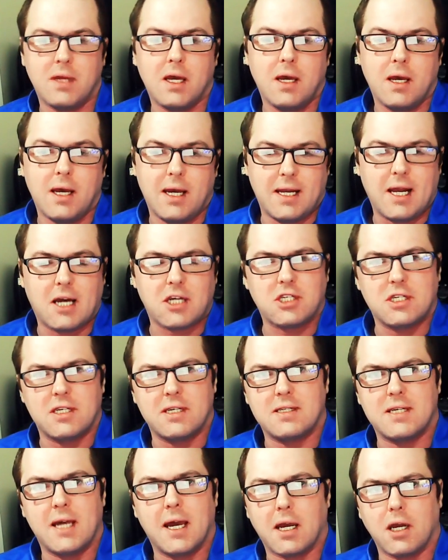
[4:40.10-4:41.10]
he'd actually
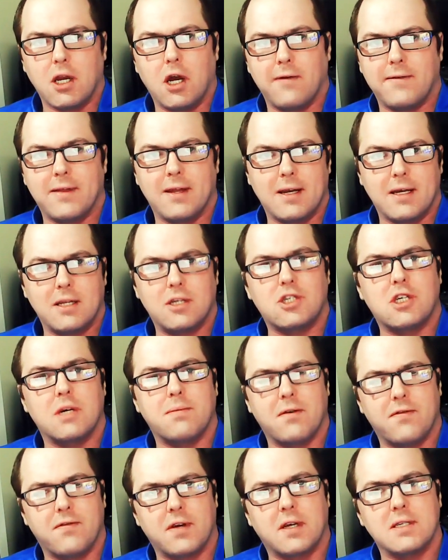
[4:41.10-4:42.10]
taken over the leadership
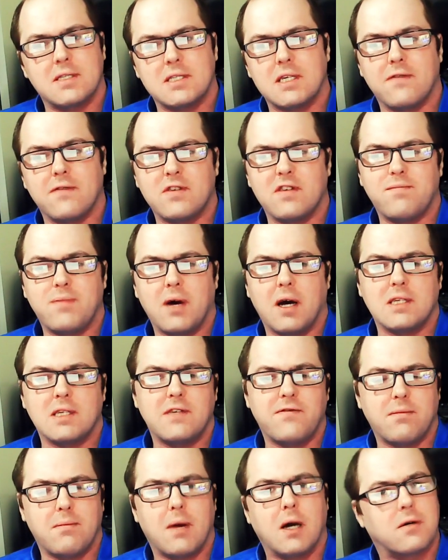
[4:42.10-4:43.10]
of the Conservative Party
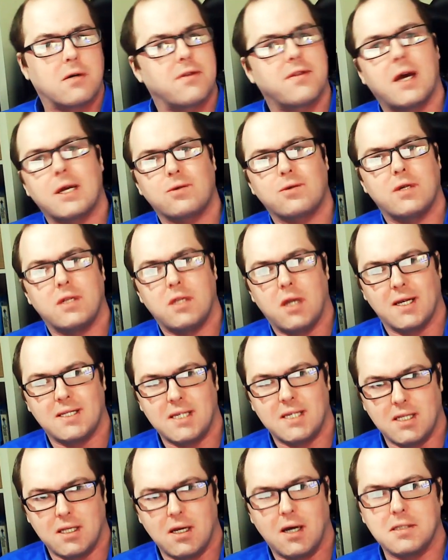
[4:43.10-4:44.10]
from Margaret Thatcher in
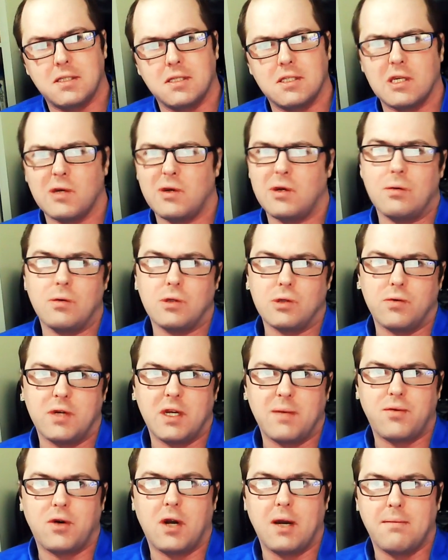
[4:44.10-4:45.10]
1990, so he was already
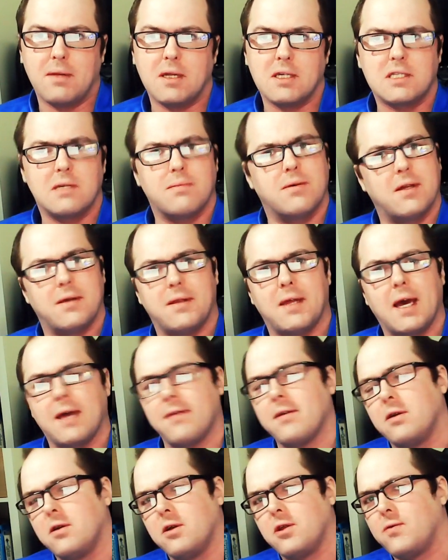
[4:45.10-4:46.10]
Prime Minister, but then they had
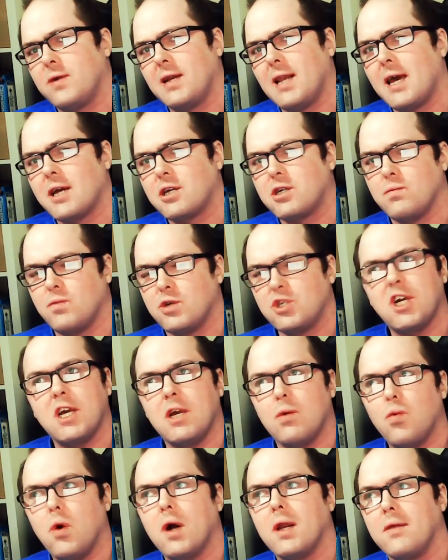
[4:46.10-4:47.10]
another election which he
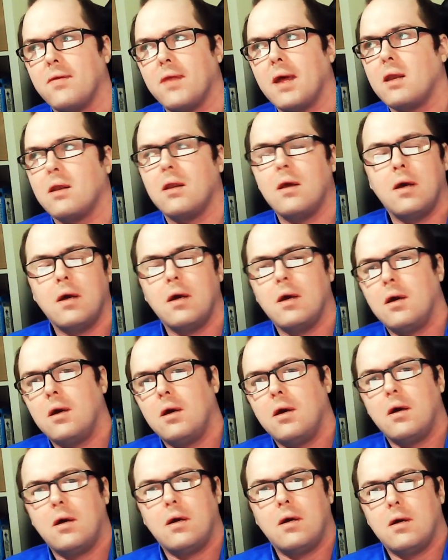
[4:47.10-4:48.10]
won, and then
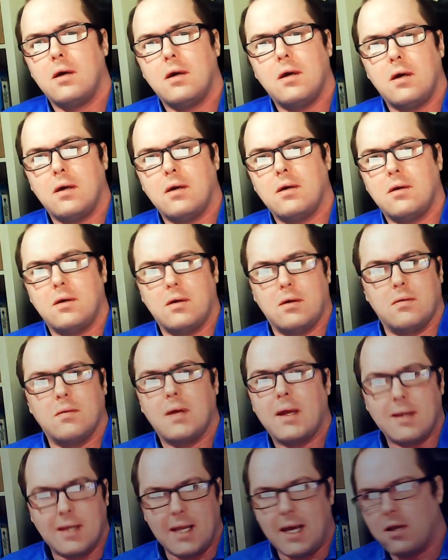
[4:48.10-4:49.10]

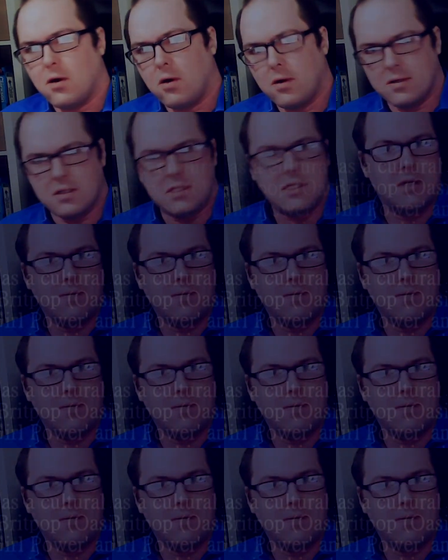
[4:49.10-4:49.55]
it led on to